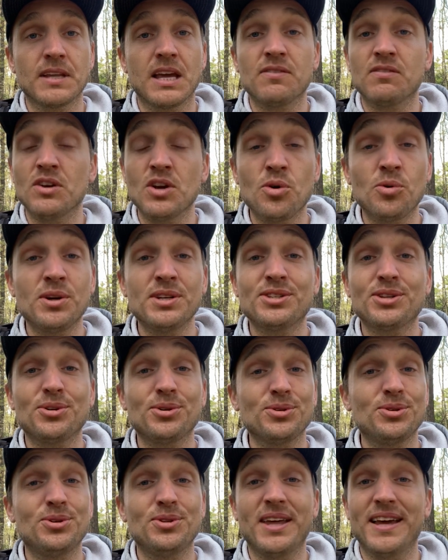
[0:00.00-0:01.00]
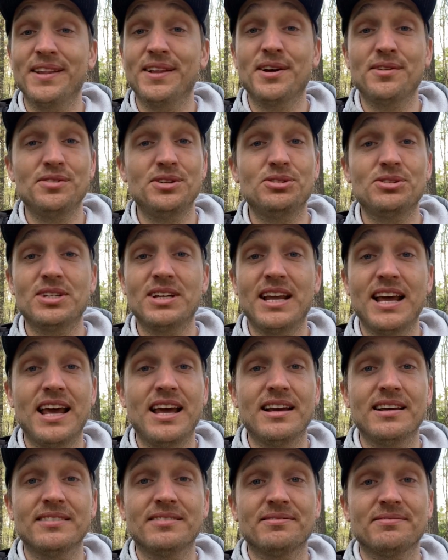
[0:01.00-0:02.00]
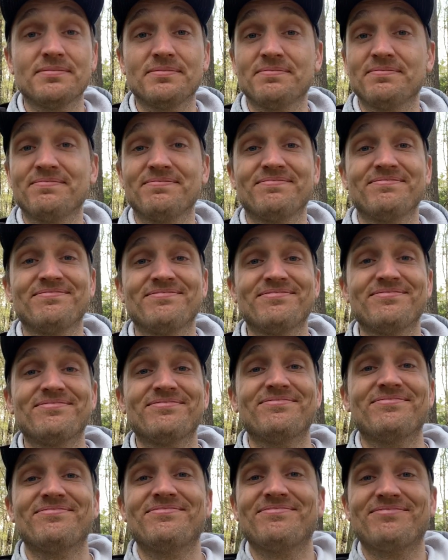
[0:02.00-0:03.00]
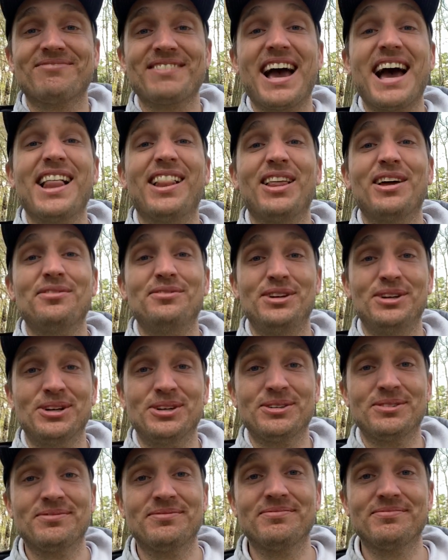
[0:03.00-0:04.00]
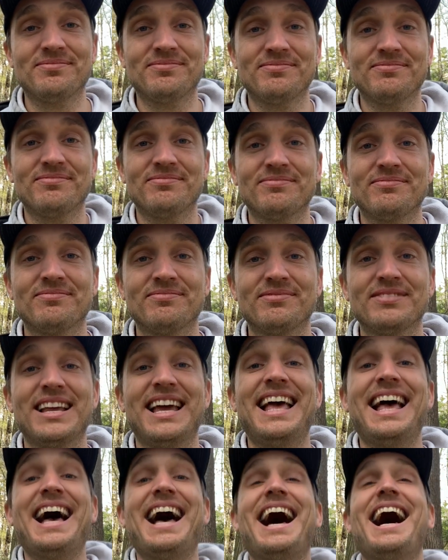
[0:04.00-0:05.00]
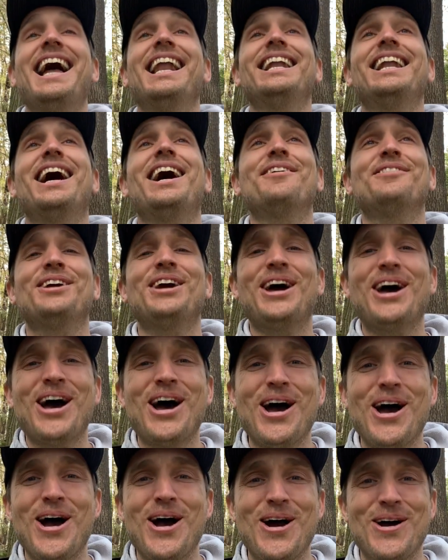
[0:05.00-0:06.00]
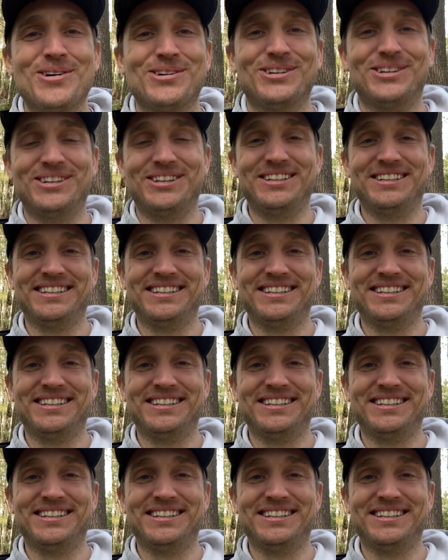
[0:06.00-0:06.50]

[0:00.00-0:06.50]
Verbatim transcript: If no one told you they love you today, I love you. I love you!